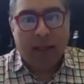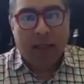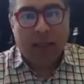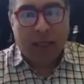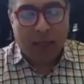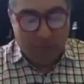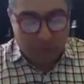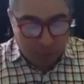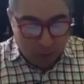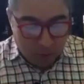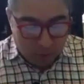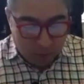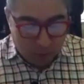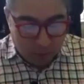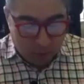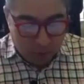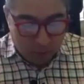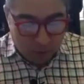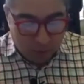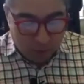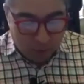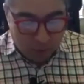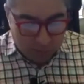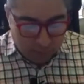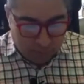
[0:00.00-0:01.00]
if you
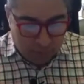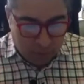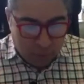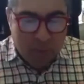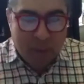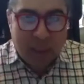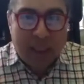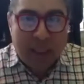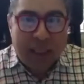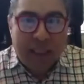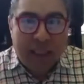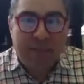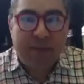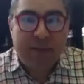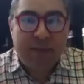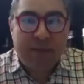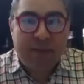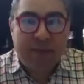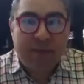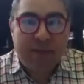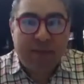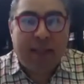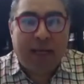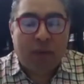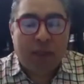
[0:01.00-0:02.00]
don't believe in
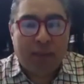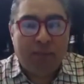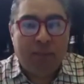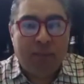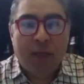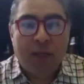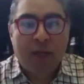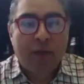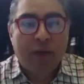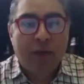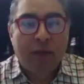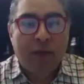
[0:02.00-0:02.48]
that dream,